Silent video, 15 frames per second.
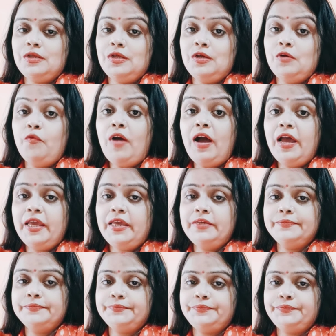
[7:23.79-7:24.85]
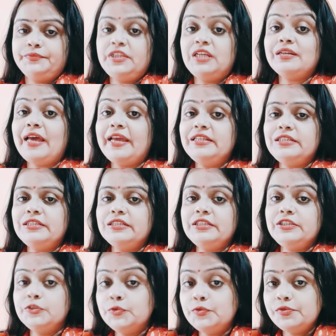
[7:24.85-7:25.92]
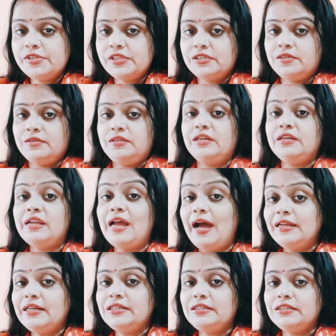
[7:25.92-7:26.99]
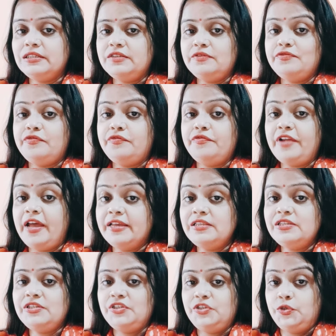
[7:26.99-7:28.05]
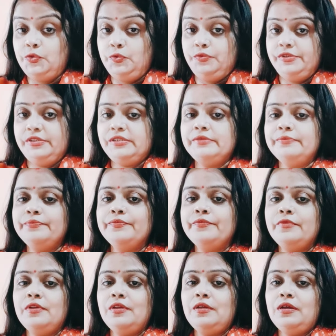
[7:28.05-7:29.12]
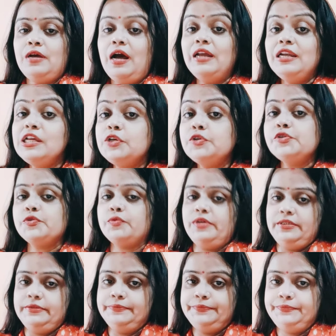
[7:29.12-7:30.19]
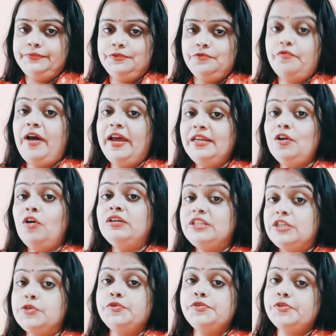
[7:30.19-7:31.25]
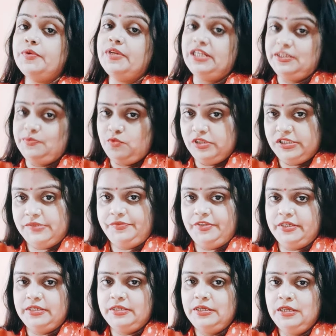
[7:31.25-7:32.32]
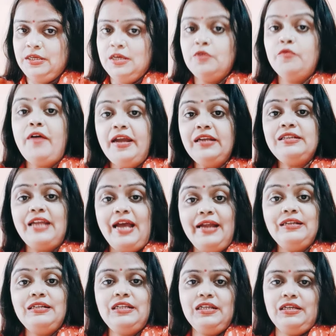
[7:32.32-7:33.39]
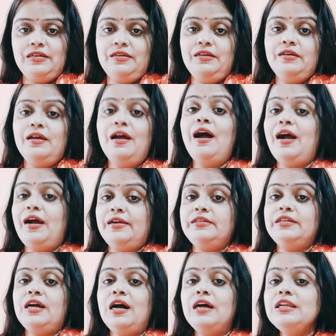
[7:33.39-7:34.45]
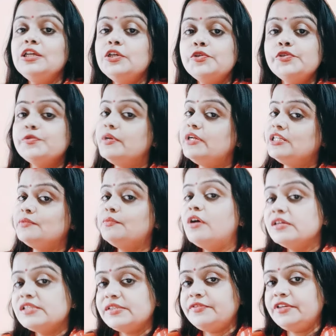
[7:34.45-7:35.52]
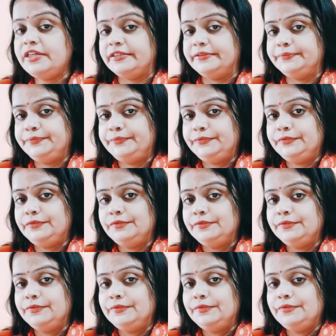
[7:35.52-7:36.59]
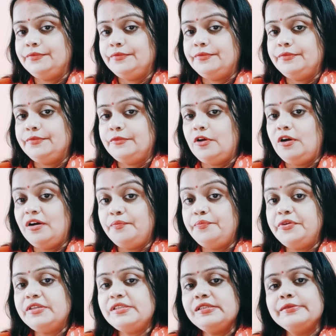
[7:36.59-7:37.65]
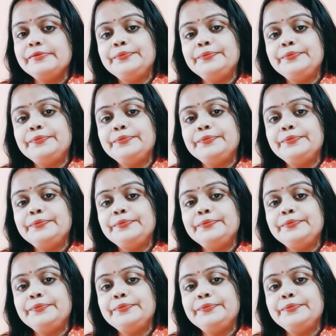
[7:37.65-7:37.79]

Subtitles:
Why? The writer used, the narrator French used unusual. Why not usual atmosphere? Why that day had unusual atmosphere? Obvious.